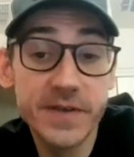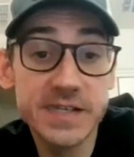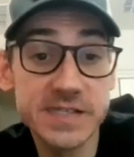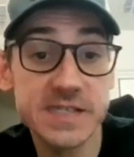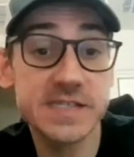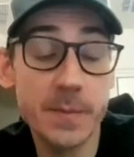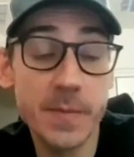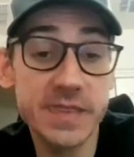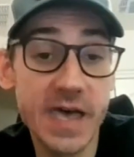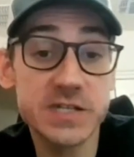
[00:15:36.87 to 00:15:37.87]
fitness is
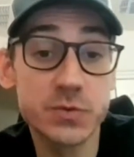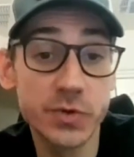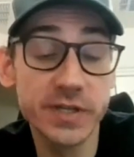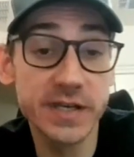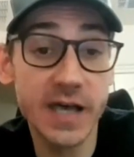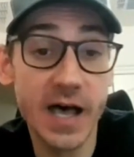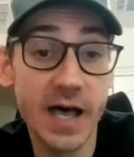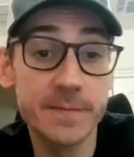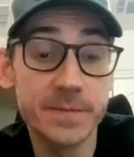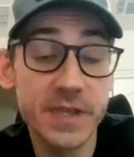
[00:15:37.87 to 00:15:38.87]
something that has really,
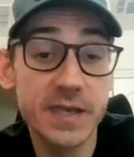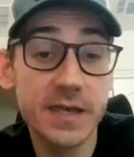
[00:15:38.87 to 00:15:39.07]
uh,